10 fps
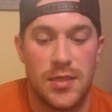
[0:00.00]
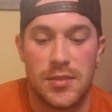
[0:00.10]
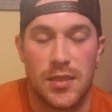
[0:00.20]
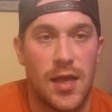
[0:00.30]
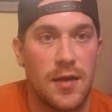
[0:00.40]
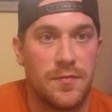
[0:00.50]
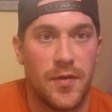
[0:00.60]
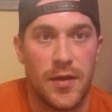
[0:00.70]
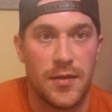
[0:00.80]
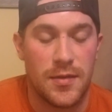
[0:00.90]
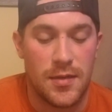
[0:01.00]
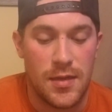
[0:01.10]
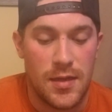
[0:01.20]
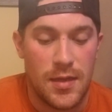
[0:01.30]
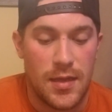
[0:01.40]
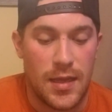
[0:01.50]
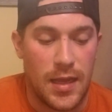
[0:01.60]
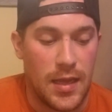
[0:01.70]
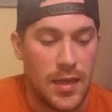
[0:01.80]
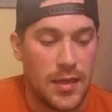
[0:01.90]
It's a lot of fun,
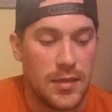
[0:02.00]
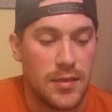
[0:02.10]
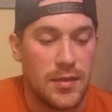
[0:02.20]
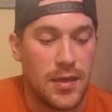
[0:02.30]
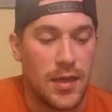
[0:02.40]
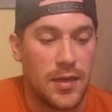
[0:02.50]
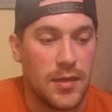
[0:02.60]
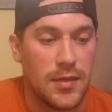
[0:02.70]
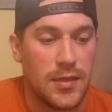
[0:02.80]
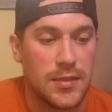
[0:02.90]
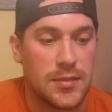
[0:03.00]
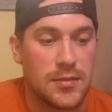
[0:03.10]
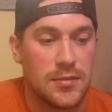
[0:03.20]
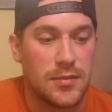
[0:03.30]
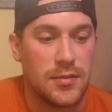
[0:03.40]
and it's